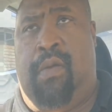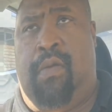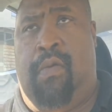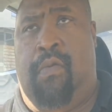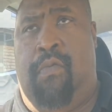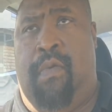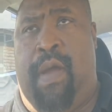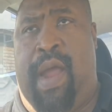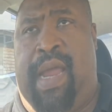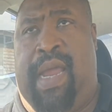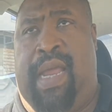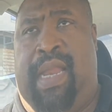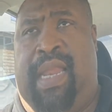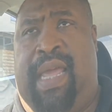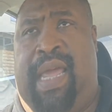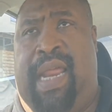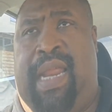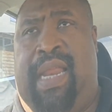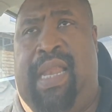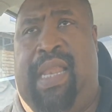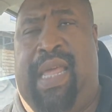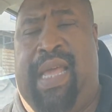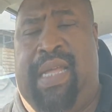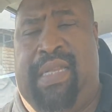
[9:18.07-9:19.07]

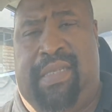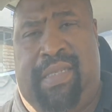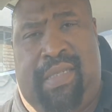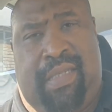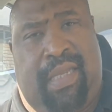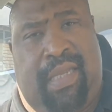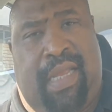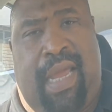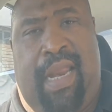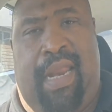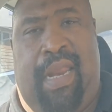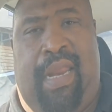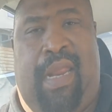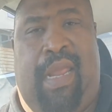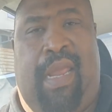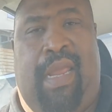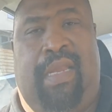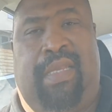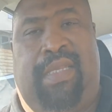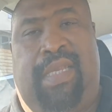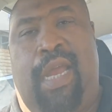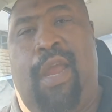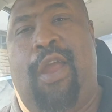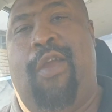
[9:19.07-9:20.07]
regulated, legislated,
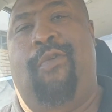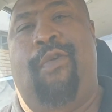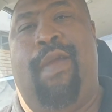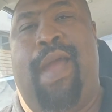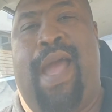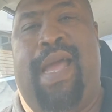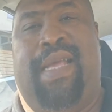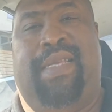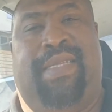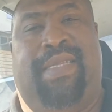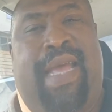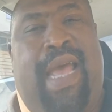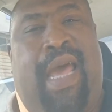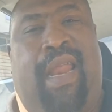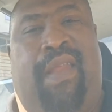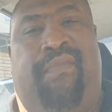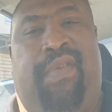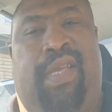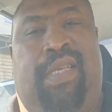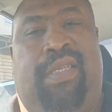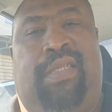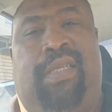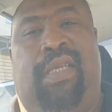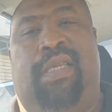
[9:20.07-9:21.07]
and terrorized out
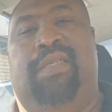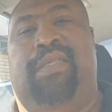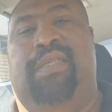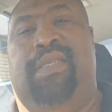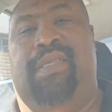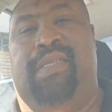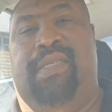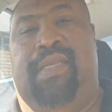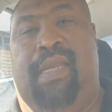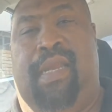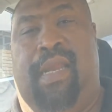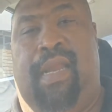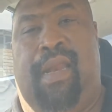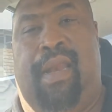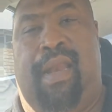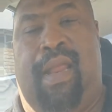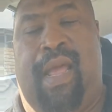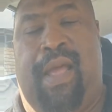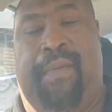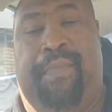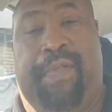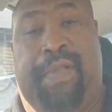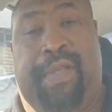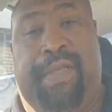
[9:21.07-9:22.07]
of existence in
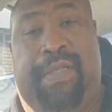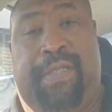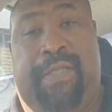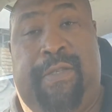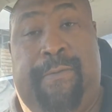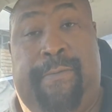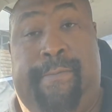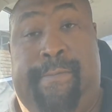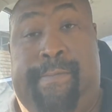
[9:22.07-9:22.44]
Indianapolis.